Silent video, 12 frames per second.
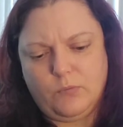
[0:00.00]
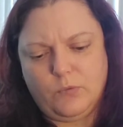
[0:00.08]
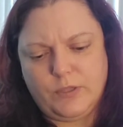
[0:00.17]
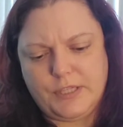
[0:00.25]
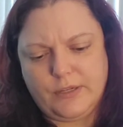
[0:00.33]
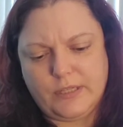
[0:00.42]

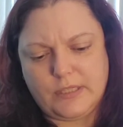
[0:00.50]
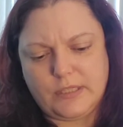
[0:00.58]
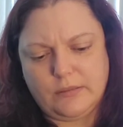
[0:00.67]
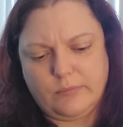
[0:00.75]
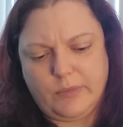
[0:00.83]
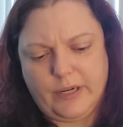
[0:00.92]
Once you get
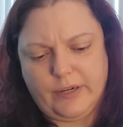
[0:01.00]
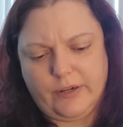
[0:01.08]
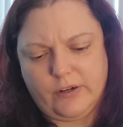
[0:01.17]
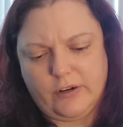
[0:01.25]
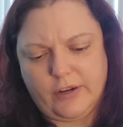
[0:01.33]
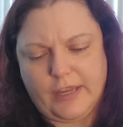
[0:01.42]
to the
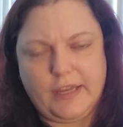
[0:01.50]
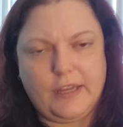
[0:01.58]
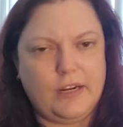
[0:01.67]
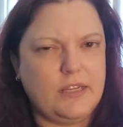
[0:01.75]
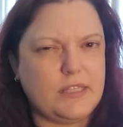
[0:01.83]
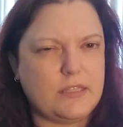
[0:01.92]
minor
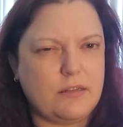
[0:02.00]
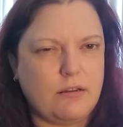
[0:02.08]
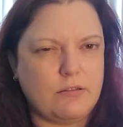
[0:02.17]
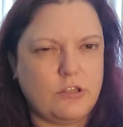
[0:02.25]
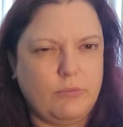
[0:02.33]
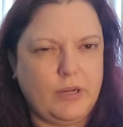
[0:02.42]
arcana, it's
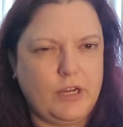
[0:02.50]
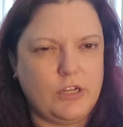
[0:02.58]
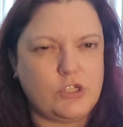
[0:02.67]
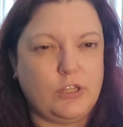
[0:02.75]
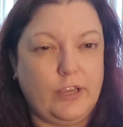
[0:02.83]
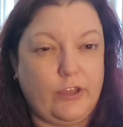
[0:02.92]
not so
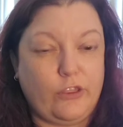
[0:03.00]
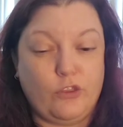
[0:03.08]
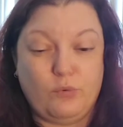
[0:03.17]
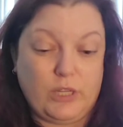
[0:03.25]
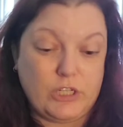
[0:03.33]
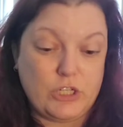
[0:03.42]
much like
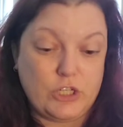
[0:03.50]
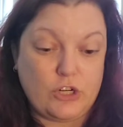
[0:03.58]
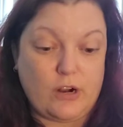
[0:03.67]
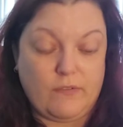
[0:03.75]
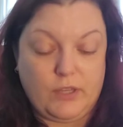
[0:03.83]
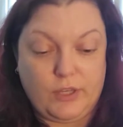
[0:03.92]
the witch
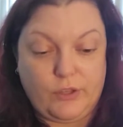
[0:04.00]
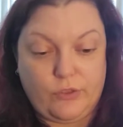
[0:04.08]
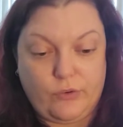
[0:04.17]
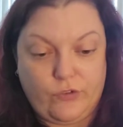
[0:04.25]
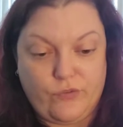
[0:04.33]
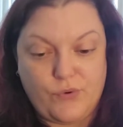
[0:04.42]
traveling
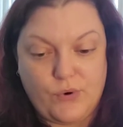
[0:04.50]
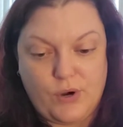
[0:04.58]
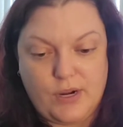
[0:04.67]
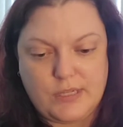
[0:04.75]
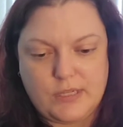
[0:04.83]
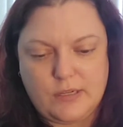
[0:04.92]
through the
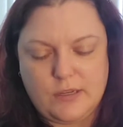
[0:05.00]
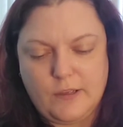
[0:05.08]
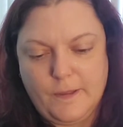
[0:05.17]
forest.